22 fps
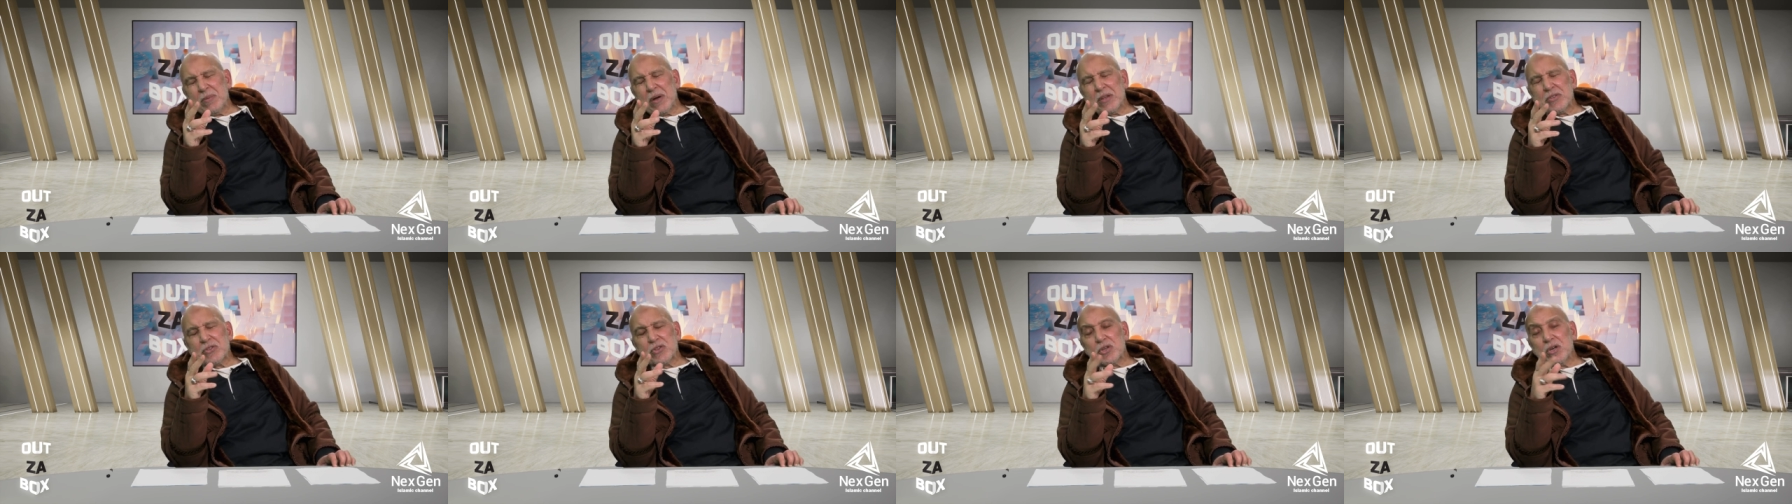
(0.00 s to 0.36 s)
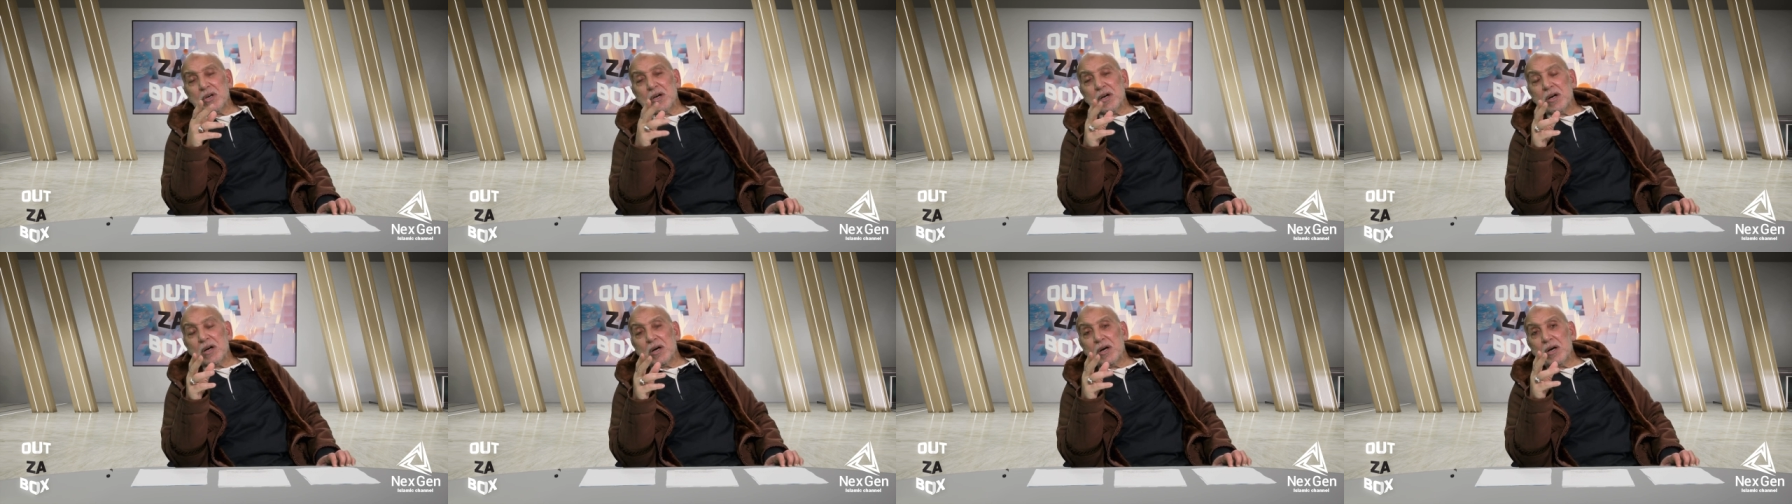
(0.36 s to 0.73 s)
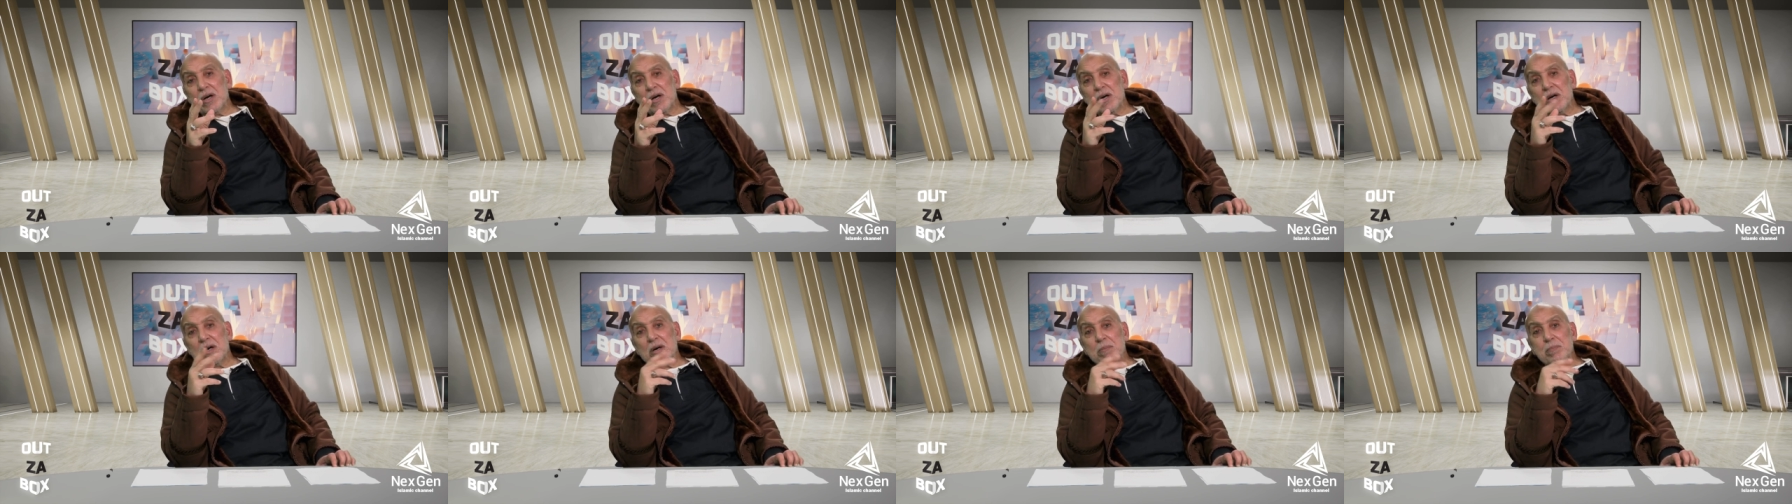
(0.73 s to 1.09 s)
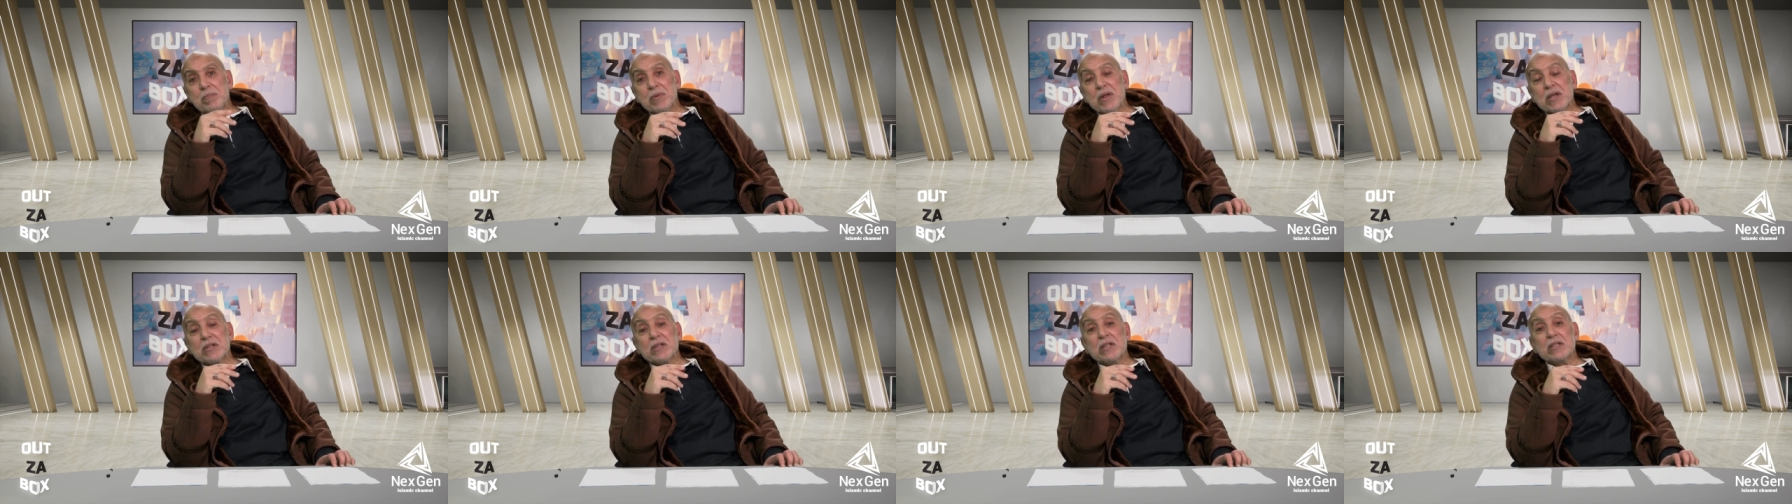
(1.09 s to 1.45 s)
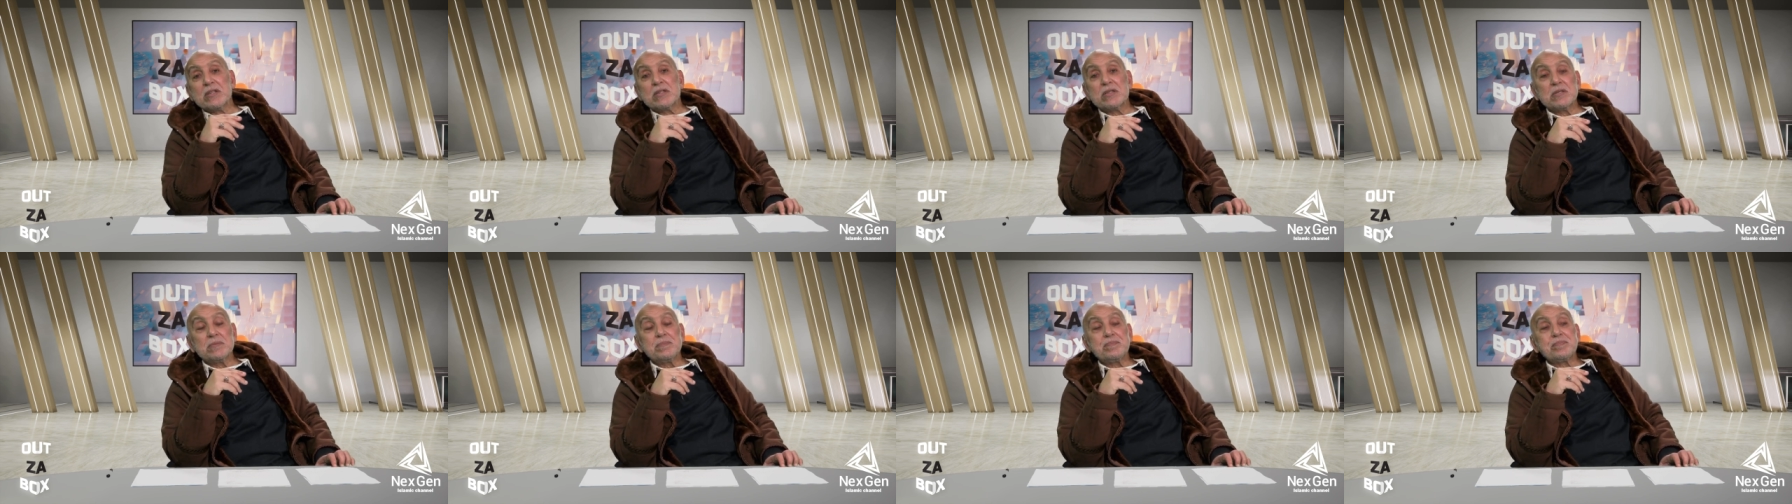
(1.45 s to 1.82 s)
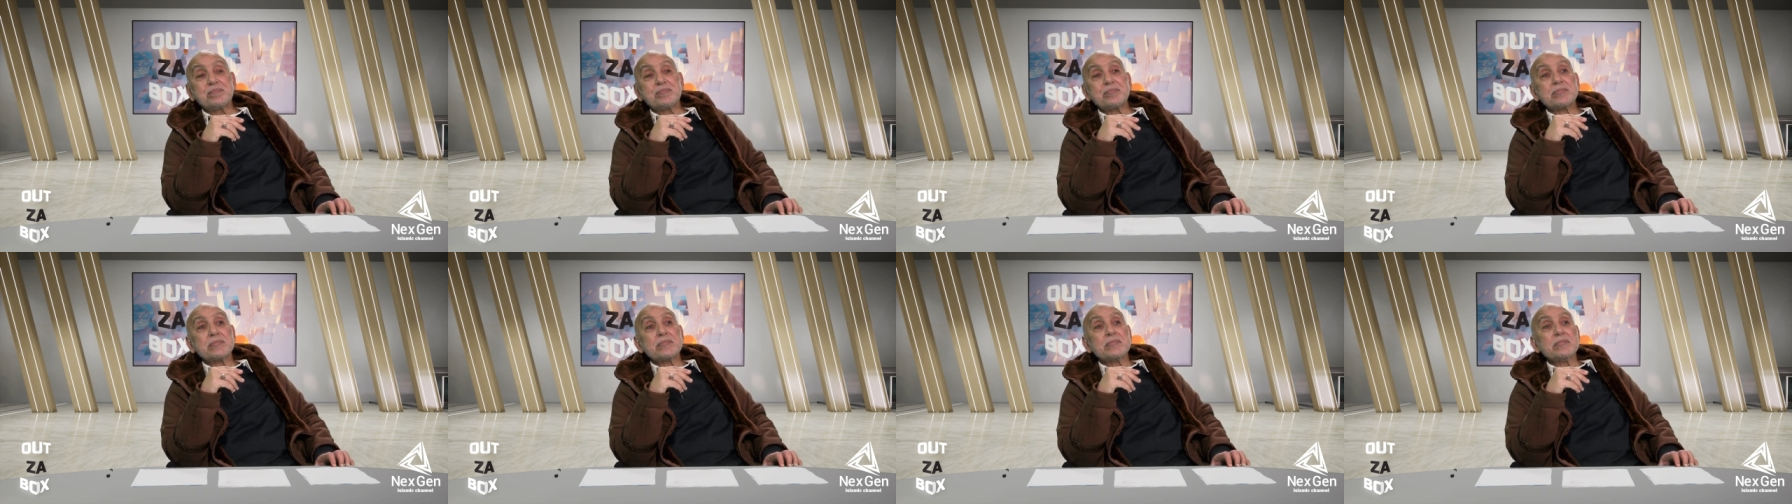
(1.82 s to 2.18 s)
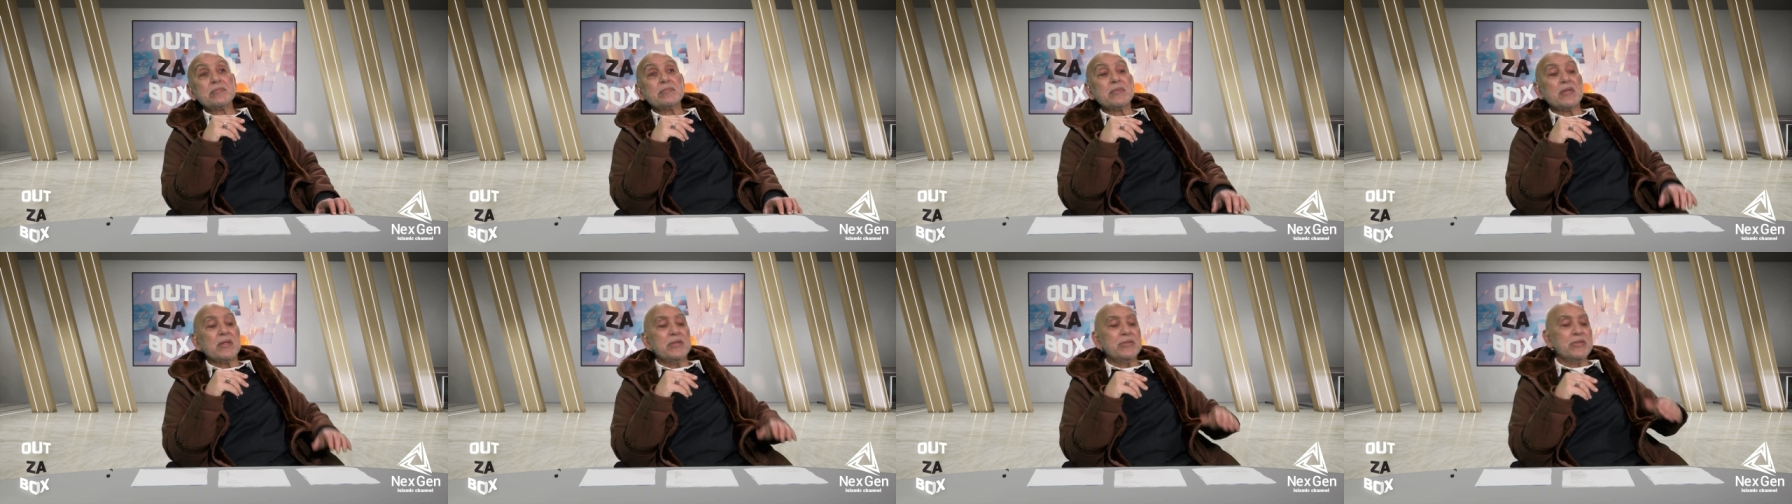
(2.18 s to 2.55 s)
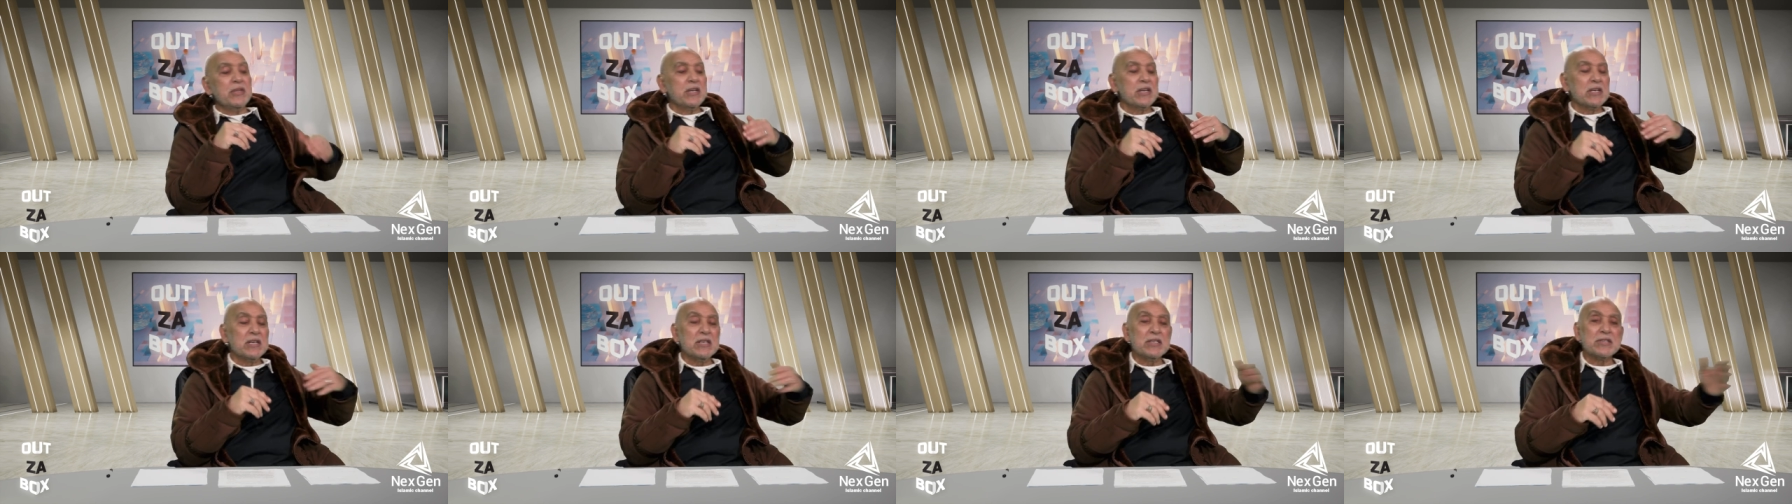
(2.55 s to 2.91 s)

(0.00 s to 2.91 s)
months pregnant, they